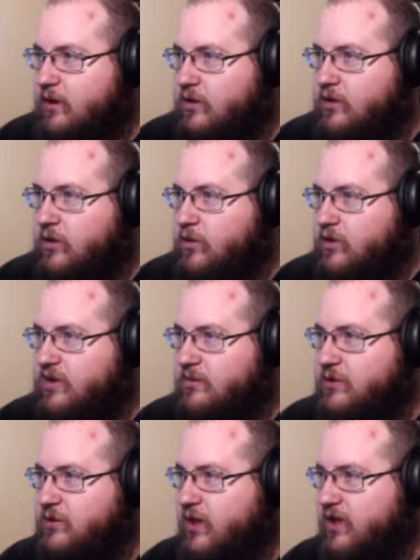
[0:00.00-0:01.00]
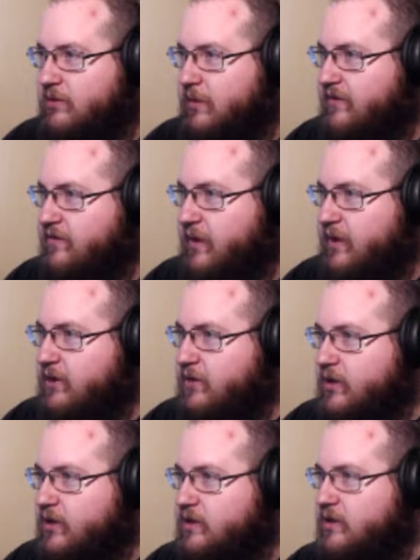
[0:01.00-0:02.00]
You don't want them distracting me from my
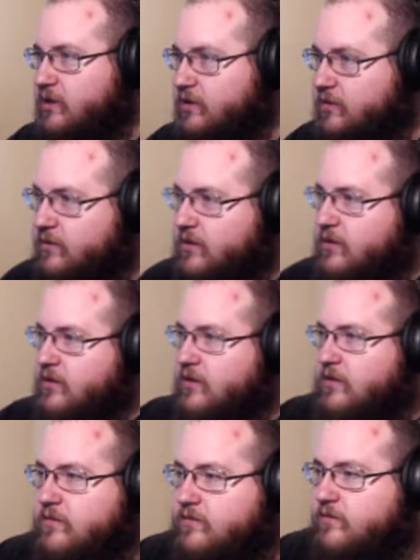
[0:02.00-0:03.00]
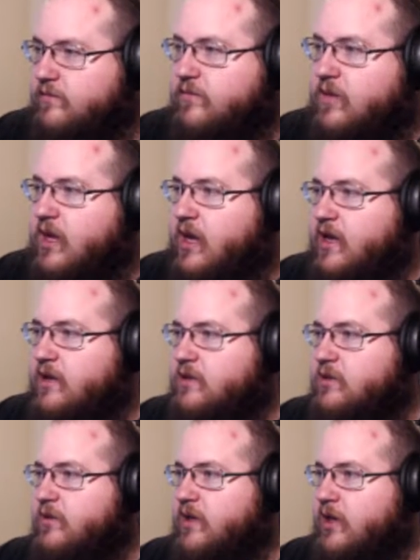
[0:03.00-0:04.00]
duties. Okay,
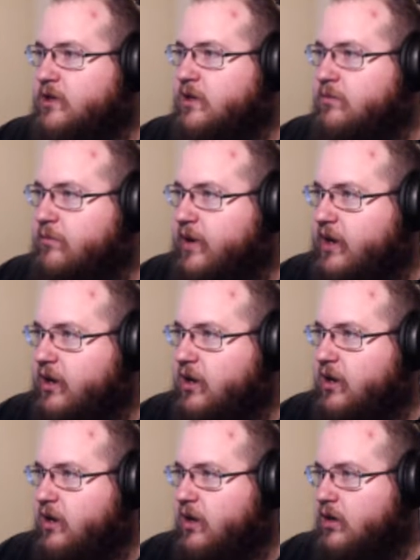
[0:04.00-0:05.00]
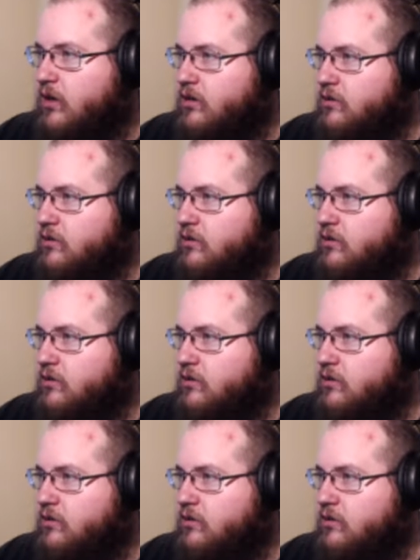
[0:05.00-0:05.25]
so we can actually compare her.